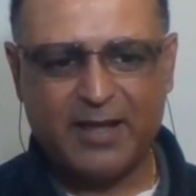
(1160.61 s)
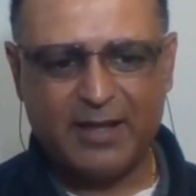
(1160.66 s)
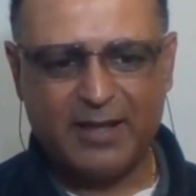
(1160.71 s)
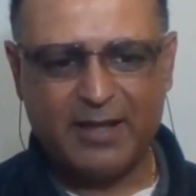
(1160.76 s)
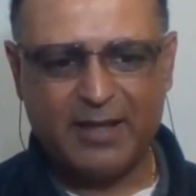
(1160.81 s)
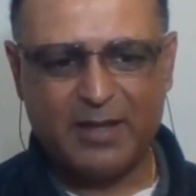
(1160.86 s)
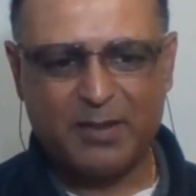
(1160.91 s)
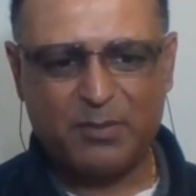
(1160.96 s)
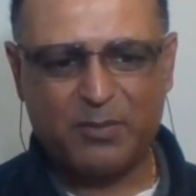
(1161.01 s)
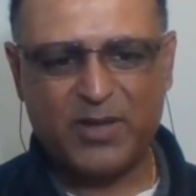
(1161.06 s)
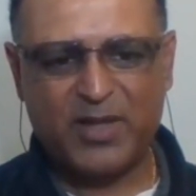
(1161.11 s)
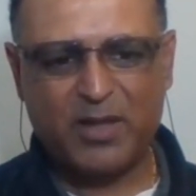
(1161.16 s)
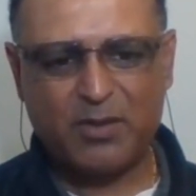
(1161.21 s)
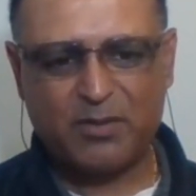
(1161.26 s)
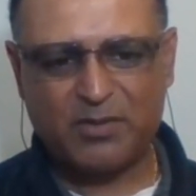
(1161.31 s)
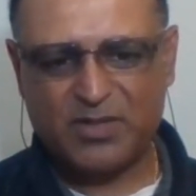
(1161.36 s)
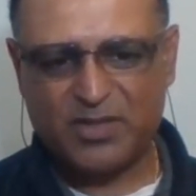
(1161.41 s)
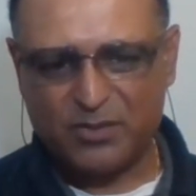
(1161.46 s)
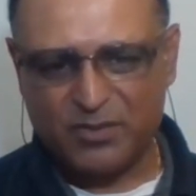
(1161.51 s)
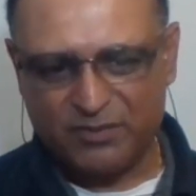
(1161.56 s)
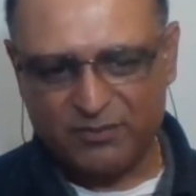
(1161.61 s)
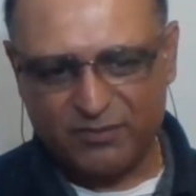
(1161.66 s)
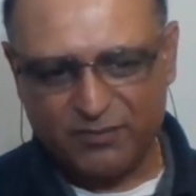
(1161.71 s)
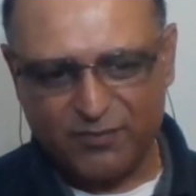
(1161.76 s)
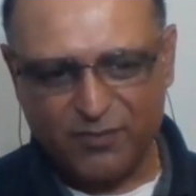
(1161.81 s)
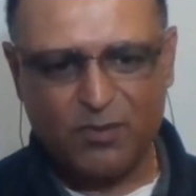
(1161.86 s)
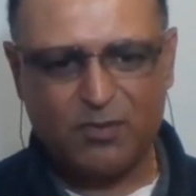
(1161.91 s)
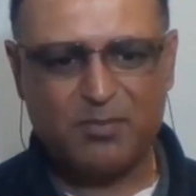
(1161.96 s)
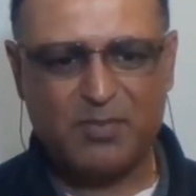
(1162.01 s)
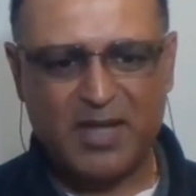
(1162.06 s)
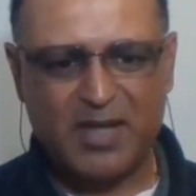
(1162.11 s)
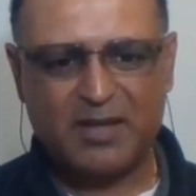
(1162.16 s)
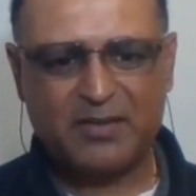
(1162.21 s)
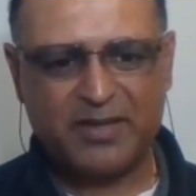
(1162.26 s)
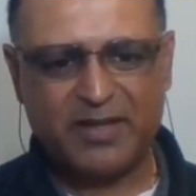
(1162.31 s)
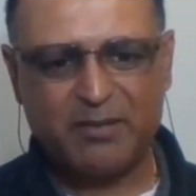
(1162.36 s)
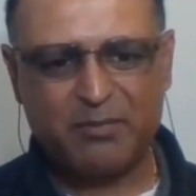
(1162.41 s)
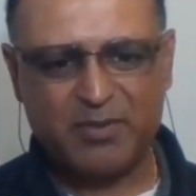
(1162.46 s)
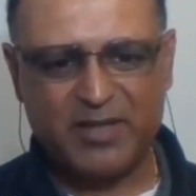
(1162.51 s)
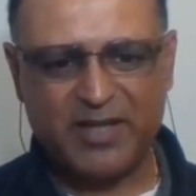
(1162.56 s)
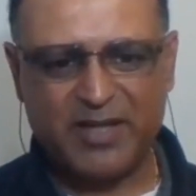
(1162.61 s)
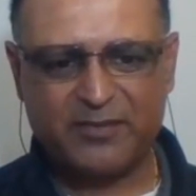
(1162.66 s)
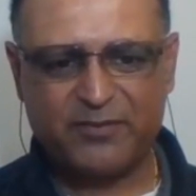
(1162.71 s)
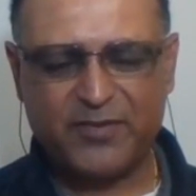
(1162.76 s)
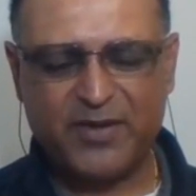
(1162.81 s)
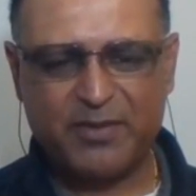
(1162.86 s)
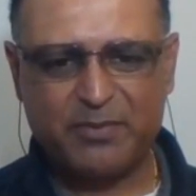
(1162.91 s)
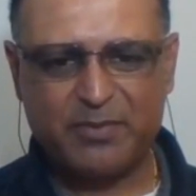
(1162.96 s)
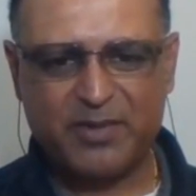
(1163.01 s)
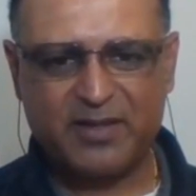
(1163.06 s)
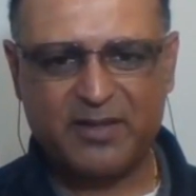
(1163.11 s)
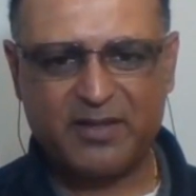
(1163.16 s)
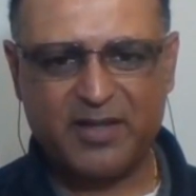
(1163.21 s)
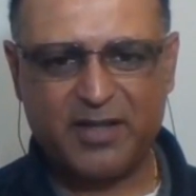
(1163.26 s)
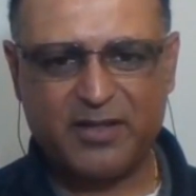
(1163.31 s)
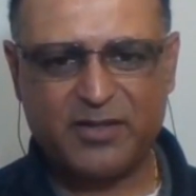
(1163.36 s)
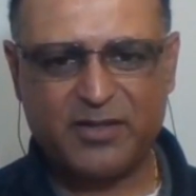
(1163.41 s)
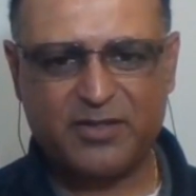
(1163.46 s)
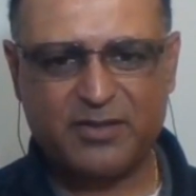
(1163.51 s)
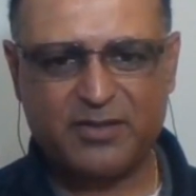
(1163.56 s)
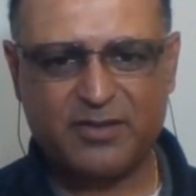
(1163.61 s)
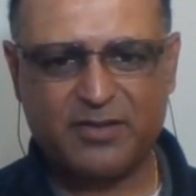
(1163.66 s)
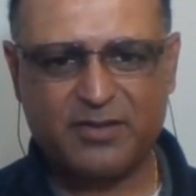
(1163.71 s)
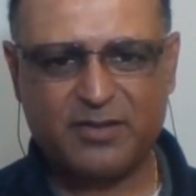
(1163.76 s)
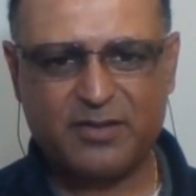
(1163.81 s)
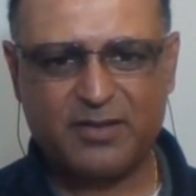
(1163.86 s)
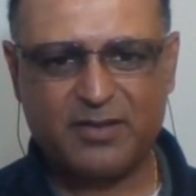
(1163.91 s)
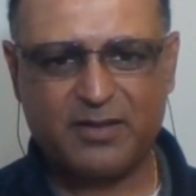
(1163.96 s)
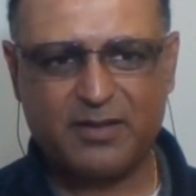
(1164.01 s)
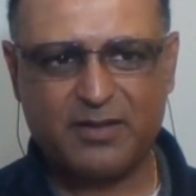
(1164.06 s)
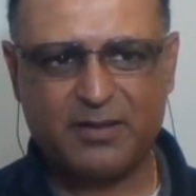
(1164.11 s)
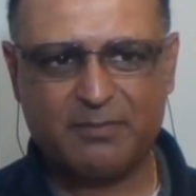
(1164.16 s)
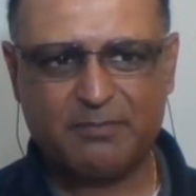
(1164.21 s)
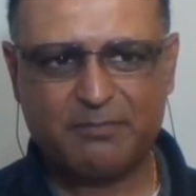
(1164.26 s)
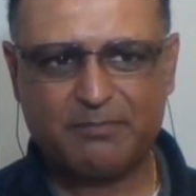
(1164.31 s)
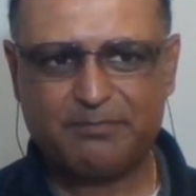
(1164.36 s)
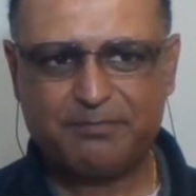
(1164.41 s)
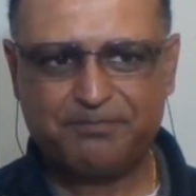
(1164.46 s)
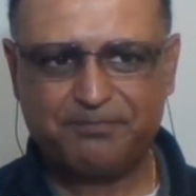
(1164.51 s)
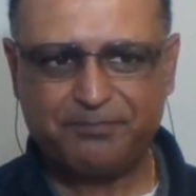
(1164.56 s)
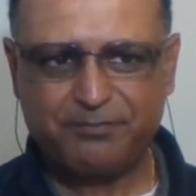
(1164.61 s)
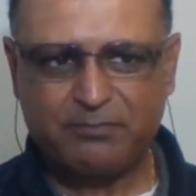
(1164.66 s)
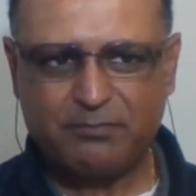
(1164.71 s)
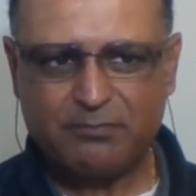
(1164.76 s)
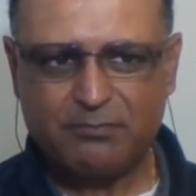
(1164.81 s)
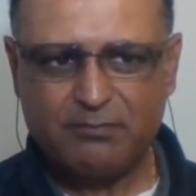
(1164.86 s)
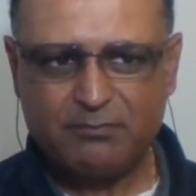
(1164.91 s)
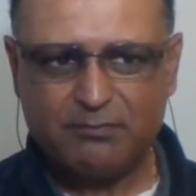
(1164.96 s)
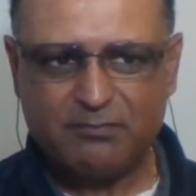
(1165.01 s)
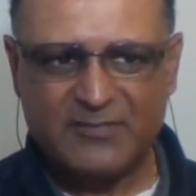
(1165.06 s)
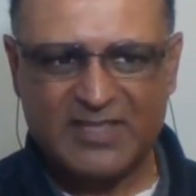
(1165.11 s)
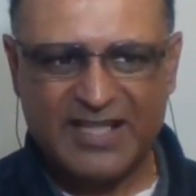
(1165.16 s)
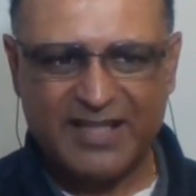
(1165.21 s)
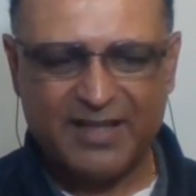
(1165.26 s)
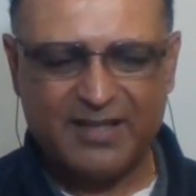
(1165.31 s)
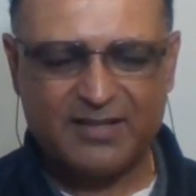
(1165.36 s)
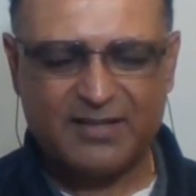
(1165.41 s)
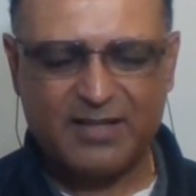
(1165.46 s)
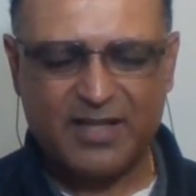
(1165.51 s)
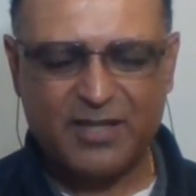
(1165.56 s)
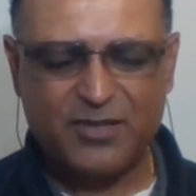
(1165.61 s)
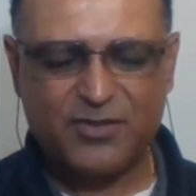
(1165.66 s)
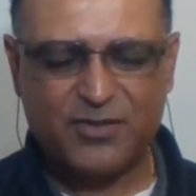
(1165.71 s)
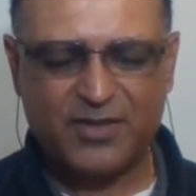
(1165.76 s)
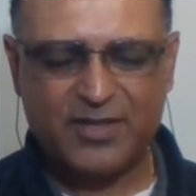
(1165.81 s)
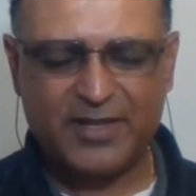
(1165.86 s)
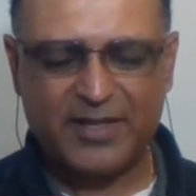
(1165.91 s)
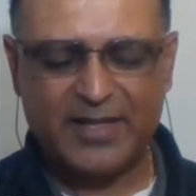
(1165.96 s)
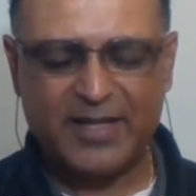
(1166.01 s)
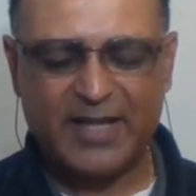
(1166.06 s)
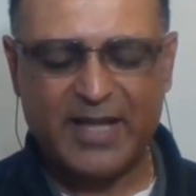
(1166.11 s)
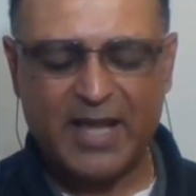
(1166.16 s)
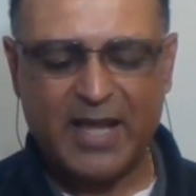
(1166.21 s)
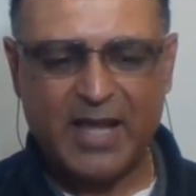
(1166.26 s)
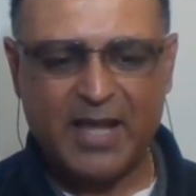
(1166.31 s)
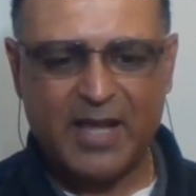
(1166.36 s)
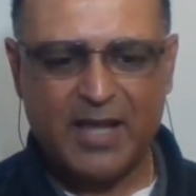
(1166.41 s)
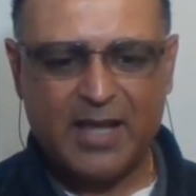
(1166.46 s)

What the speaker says: When I was doing full mouth implant rehabilitations, essentially,